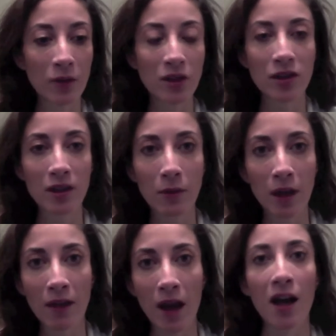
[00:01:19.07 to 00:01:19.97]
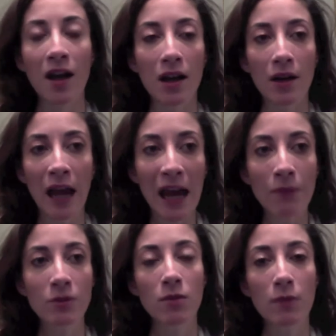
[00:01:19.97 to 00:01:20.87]
was just something that
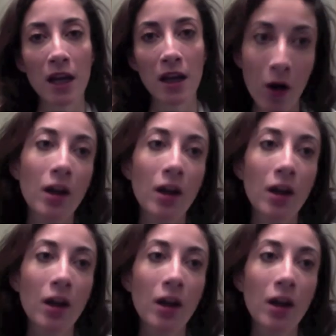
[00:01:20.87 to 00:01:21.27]
came to me,